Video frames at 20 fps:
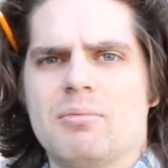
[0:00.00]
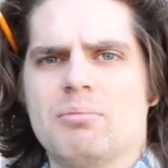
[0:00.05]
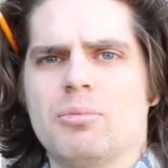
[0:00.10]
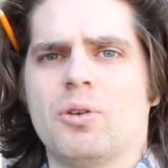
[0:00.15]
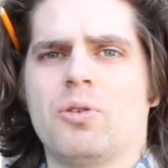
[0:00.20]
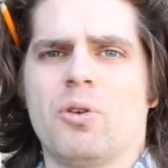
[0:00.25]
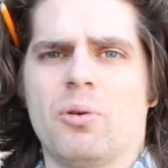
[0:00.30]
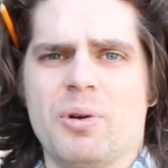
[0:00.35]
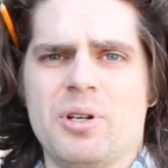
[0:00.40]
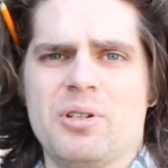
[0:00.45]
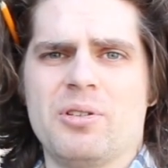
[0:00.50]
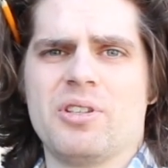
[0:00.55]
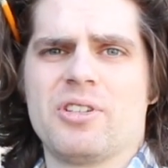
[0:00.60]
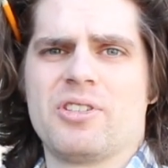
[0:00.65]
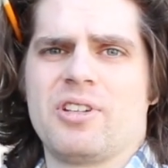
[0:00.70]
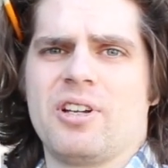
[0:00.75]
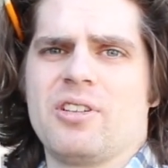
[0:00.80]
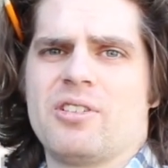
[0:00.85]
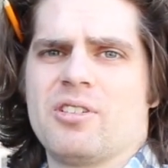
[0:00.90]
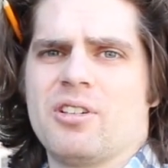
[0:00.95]
Before we do the
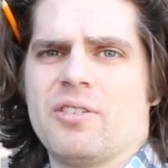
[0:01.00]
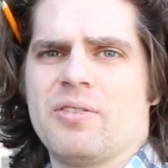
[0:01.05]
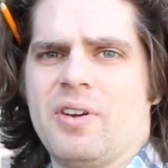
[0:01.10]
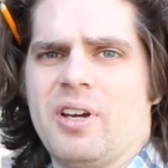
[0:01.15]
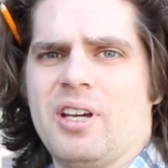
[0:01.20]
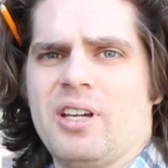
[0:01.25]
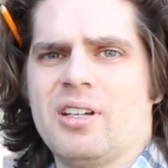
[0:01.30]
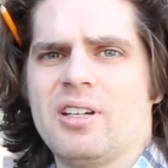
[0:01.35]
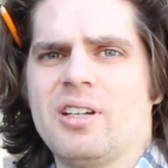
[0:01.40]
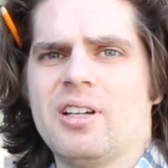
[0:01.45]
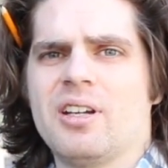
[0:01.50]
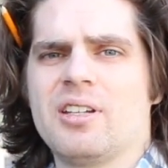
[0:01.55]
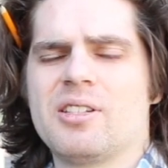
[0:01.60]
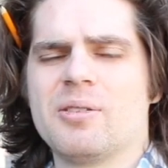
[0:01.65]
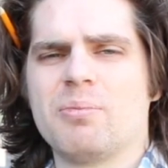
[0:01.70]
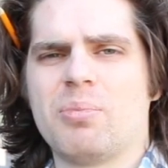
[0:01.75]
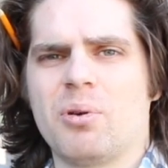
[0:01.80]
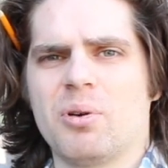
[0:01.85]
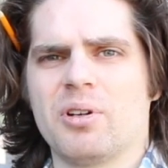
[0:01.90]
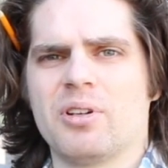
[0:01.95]
site survey, it's
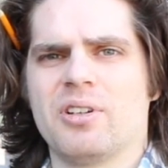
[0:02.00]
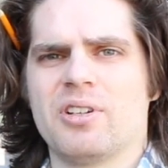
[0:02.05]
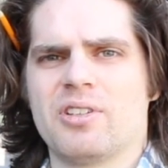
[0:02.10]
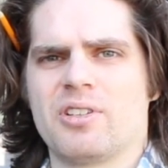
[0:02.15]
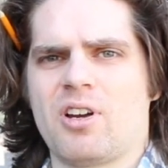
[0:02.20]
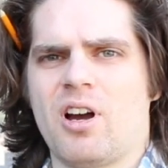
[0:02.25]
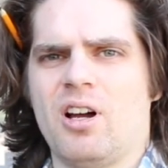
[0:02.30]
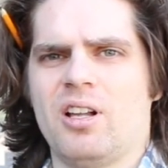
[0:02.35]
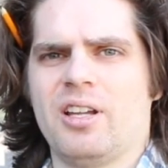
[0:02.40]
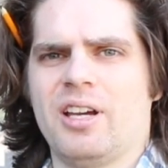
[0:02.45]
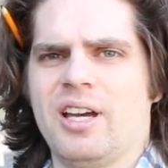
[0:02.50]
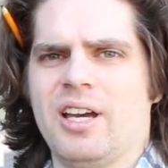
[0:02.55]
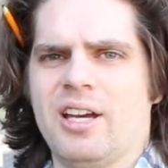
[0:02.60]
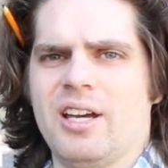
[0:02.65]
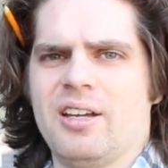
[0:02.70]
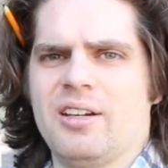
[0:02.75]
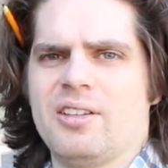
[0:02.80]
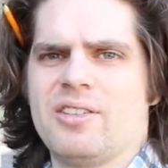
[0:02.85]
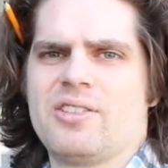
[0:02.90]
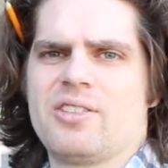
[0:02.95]
important to call
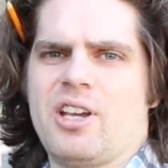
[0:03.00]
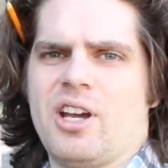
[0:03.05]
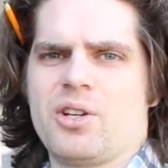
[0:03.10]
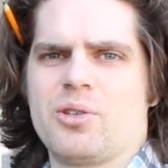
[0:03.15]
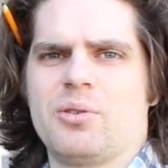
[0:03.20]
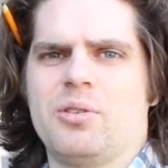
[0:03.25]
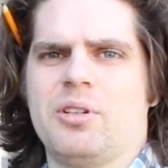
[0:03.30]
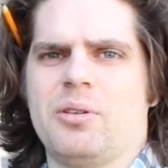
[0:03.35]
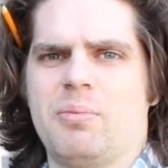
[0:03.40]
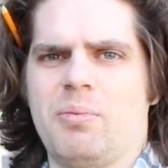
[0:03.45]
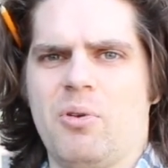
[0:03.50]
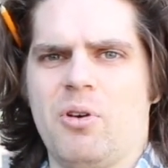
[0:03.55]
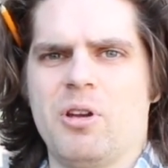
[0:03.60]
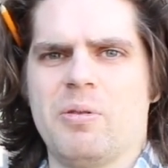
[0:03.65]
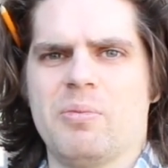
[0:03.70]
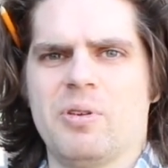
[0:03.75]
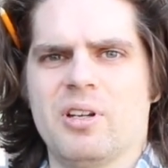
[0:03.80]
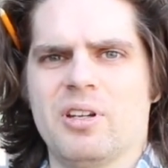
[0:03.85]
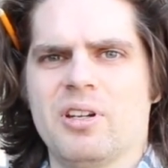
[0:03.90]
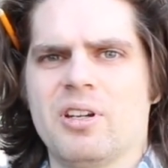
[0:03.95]
ahead and schedule an
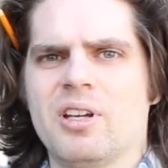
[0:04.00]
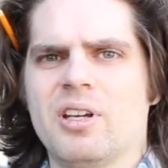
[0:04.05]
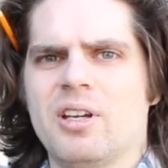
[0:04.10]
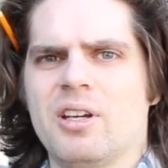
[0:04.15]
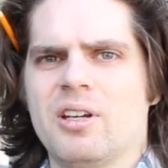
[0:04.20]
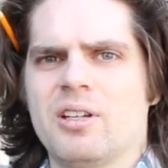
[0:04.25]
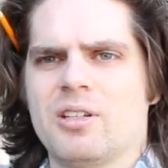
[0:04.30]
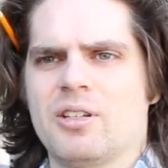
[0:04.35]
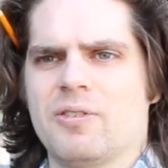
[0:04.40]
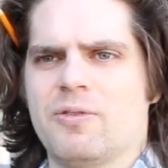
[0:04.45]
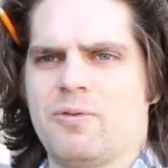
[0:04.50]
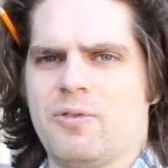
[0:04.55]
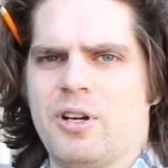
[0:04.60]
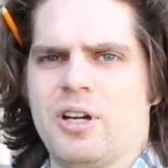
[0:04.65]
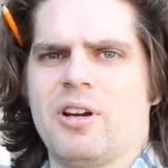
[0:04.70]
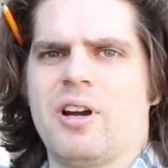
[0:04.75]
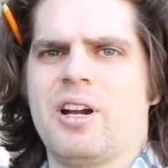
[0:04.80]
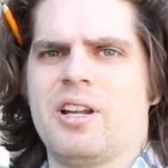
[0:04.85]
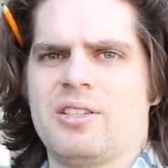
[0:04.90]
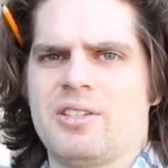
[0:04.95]
appointment to
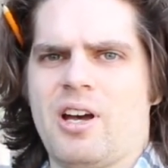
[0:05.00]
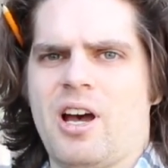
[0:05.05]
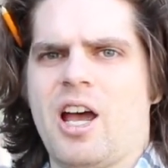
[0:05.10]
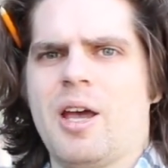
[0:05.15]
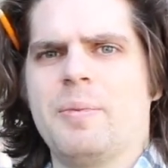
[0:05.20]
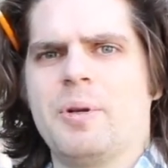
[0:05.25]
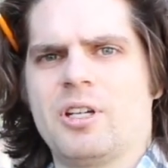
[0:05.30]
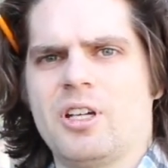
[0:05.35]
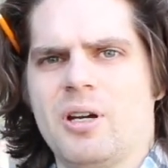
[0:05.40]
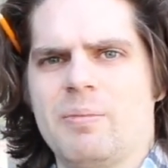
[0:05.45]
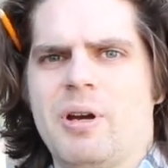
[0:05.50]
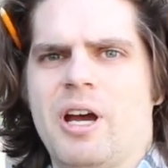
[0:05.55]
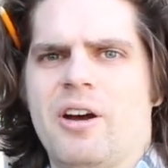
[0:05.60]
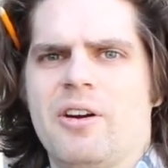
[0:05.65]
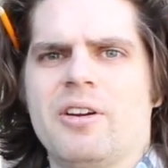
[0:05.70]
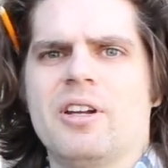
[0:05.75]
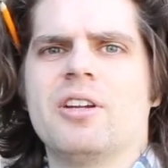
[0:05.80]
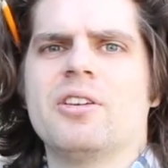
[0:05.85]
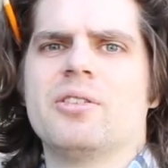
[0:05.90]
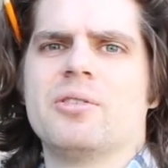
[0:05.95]
figure out a time to come
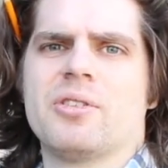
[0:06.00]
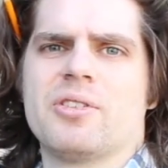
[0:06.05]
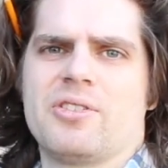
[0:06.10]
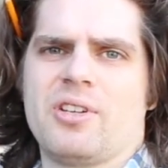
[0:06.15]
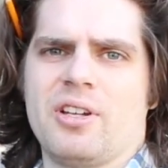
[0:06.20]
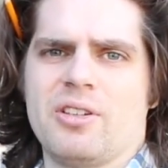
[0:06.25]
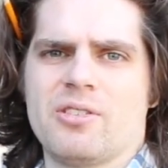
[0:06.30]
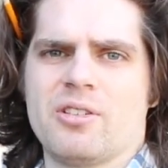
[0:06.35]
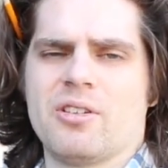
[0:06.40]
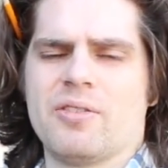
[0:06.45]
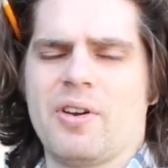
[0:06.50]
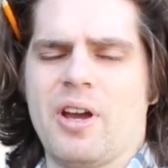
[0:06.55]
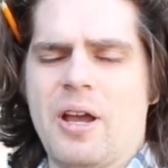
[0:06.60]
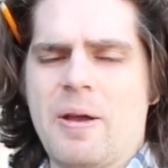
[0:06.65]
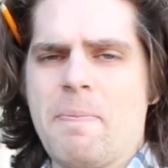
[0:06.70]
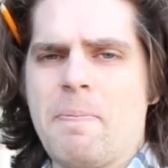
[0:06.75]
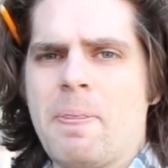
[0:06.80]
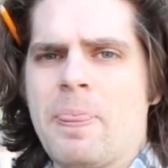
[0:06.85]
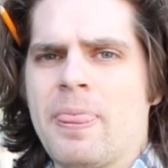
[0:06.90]
out and do the site survey.